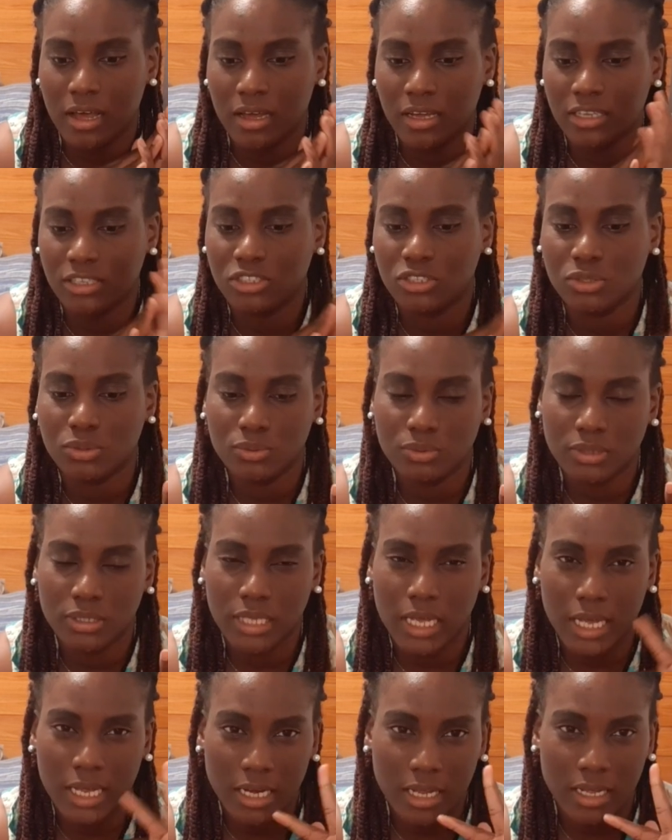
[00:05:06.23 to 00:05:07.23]
It's
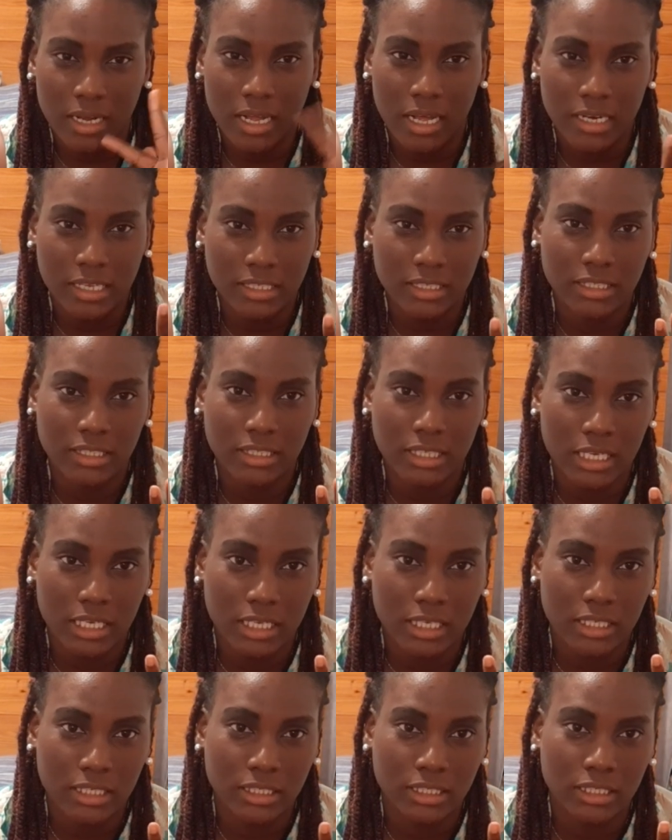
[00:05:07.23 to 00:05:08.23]
two-sided and it
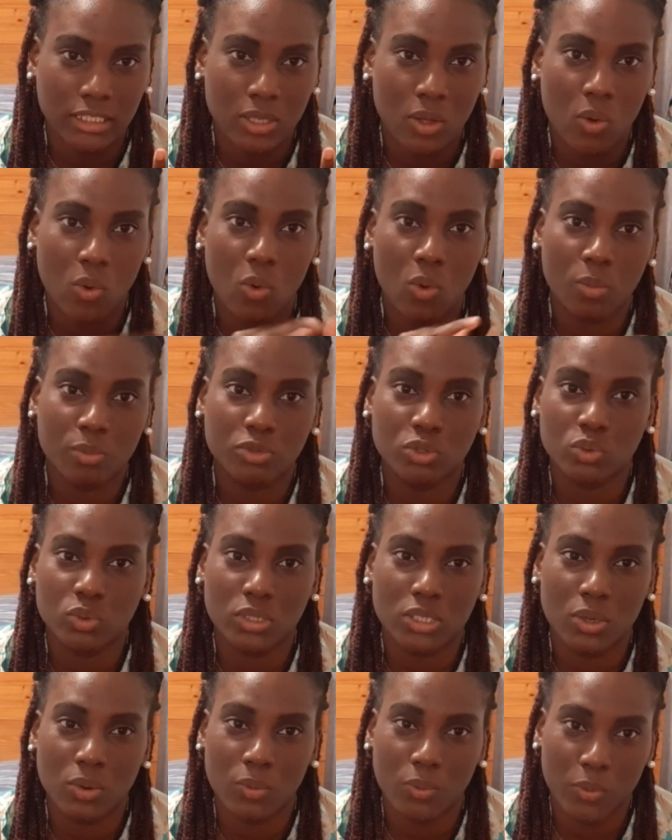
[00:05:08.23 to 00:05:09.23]
says home sweet
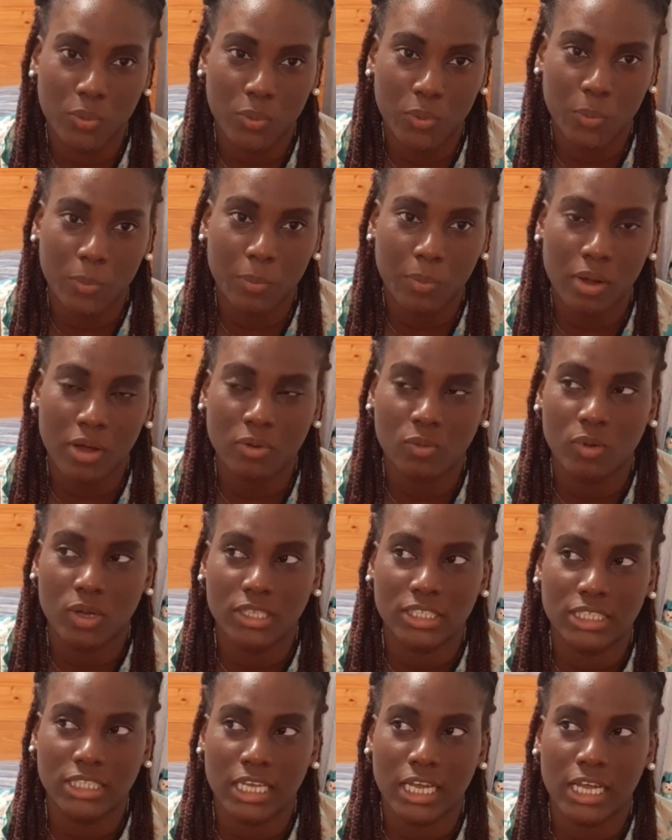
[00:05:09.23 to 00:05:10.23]
home on
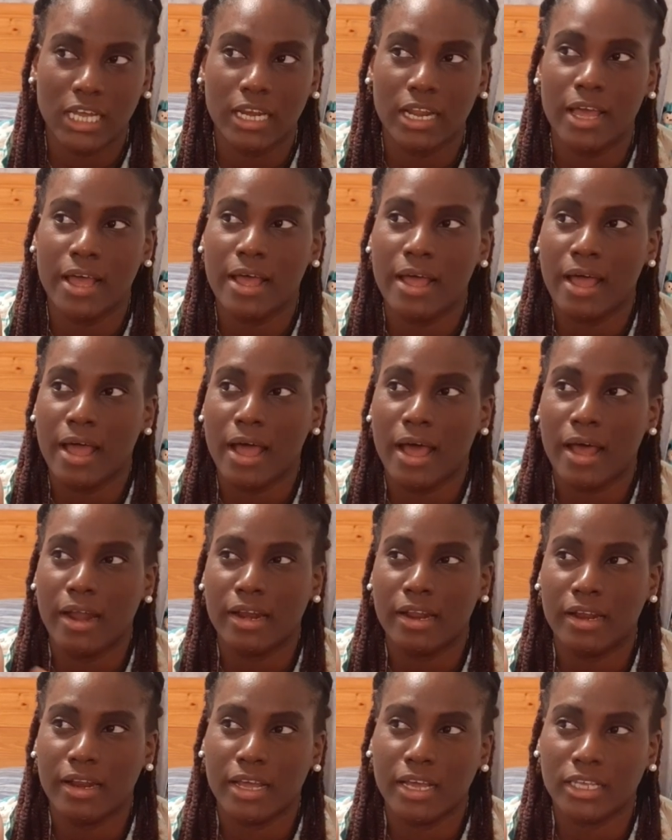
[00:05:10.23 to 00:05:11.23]
one side, and
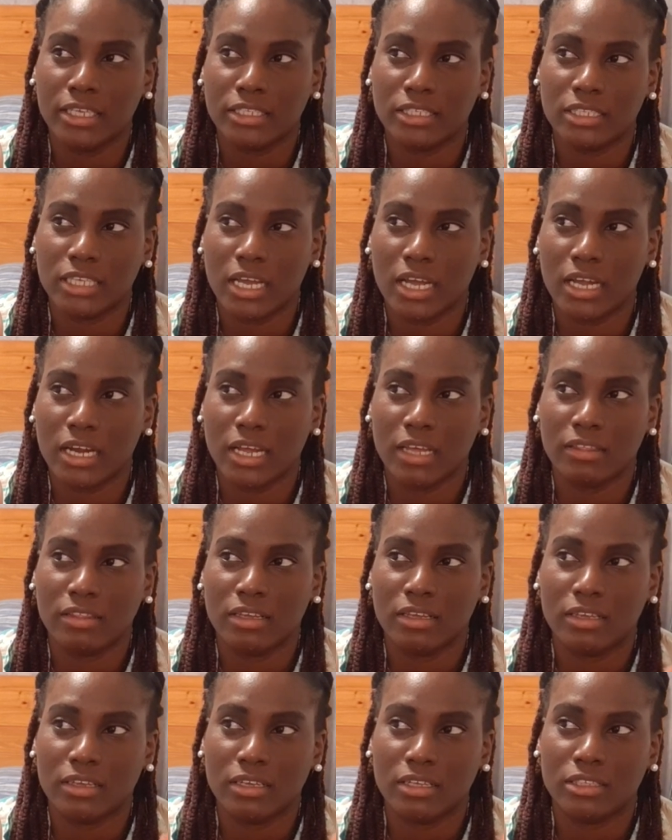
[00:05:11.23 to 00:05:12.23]
the next side I
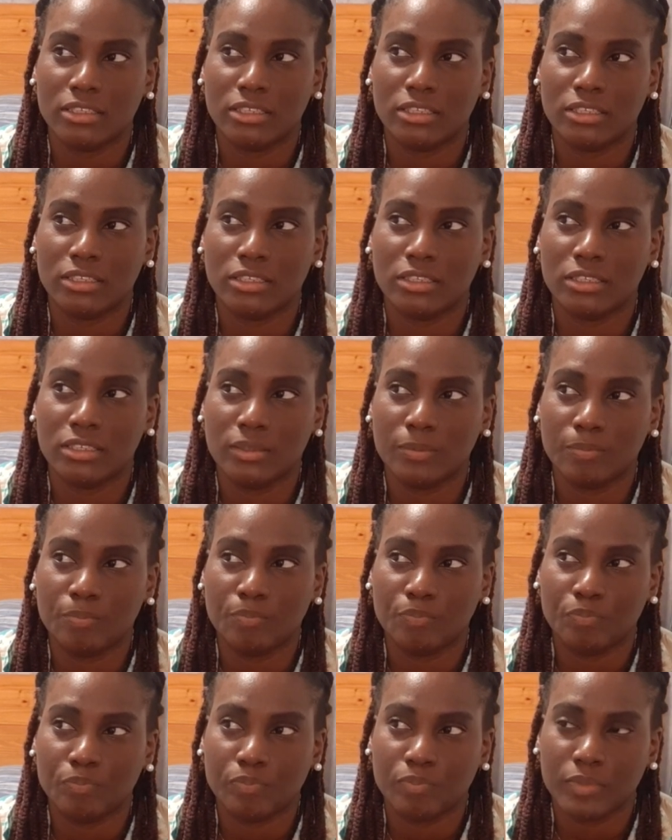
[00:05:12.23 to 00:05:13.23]
think it's
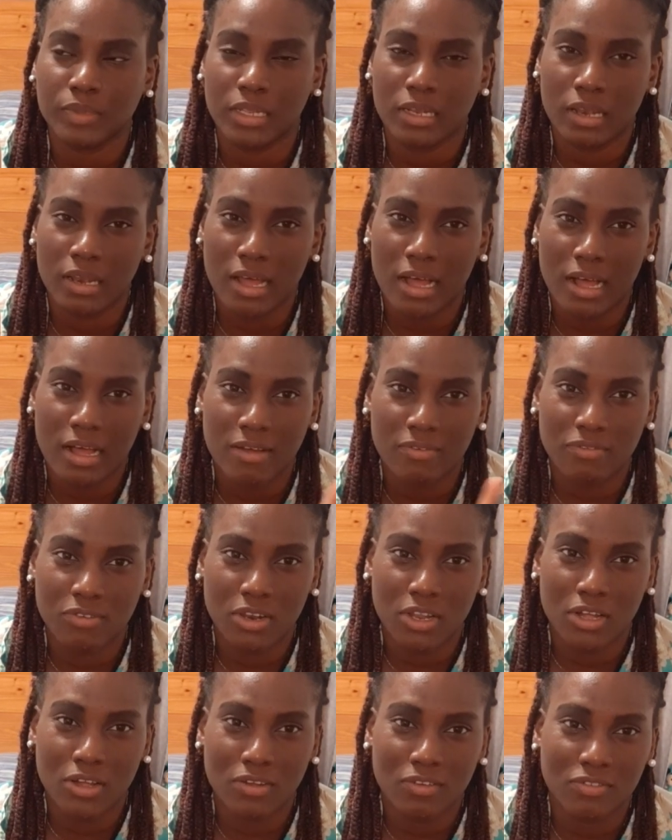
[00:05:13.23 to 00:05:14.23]
laugh
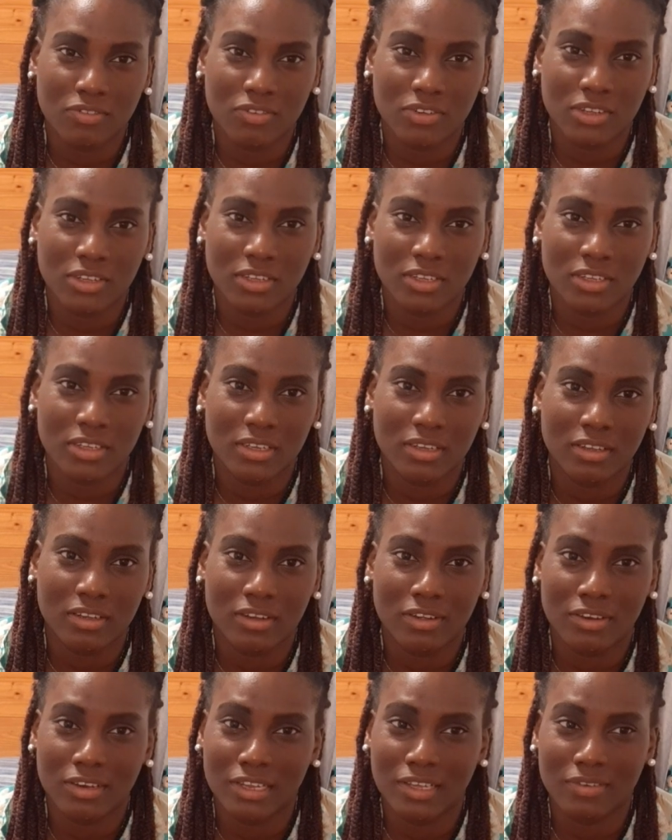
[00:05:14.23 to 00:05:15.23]
love
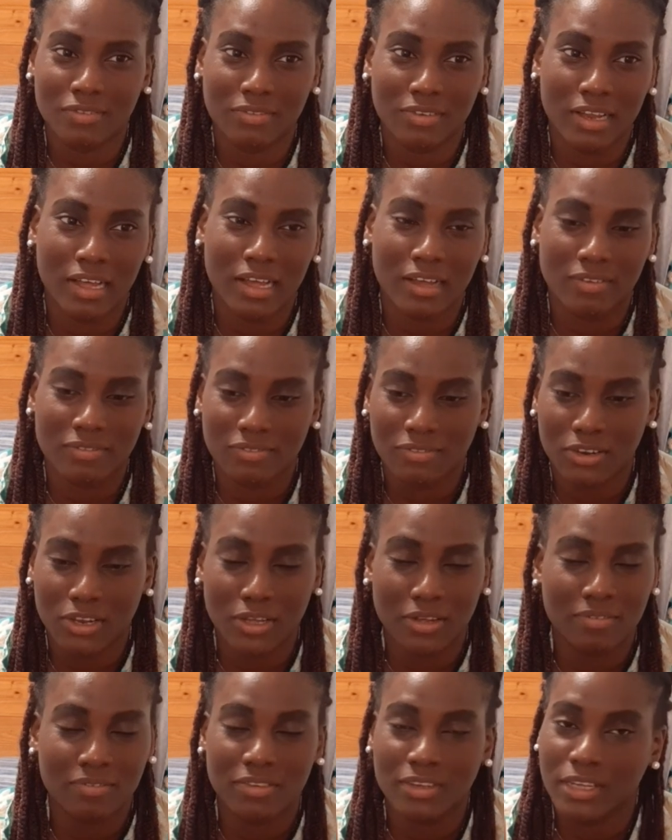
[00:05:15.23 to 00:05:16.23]
or live laugh
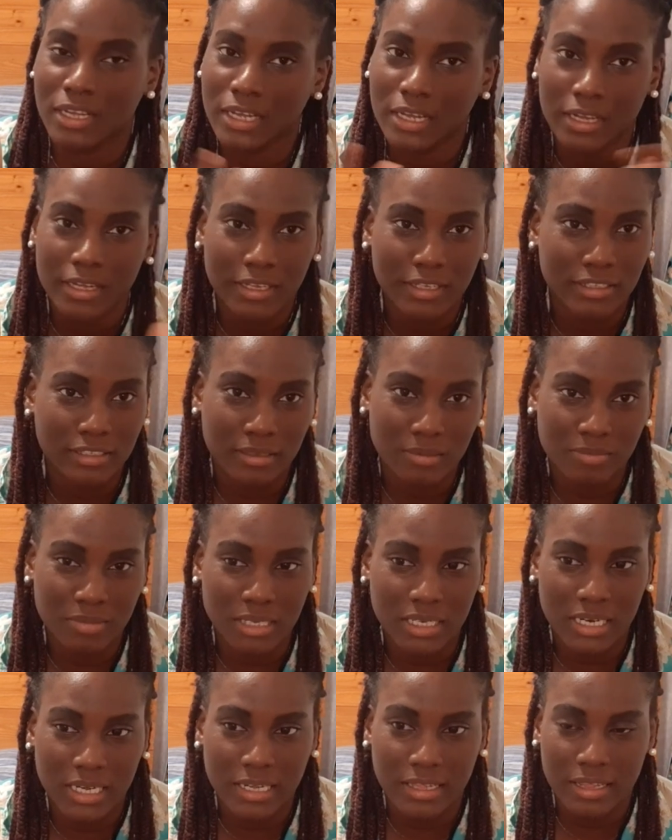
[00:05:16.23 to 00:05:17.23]
love, something
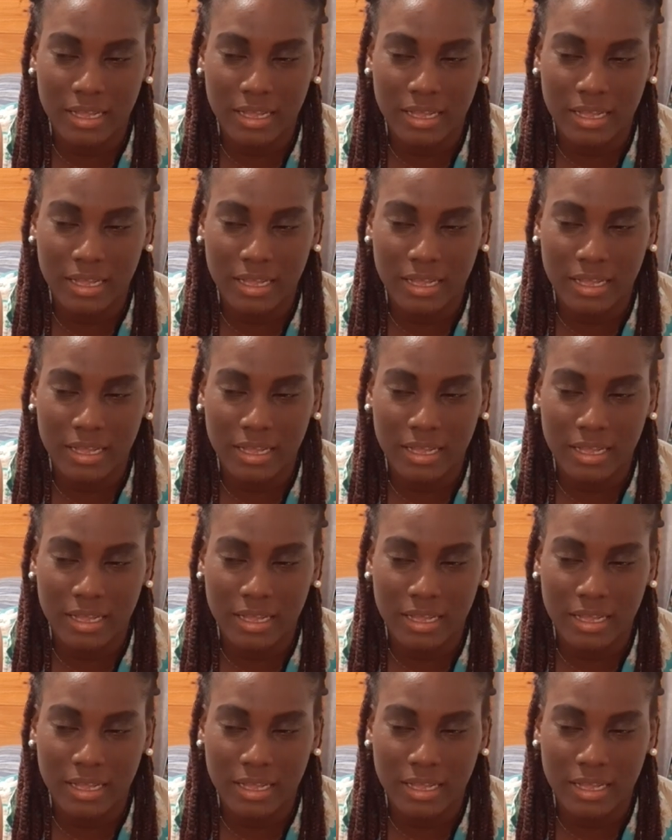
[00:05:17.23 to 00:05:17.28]
like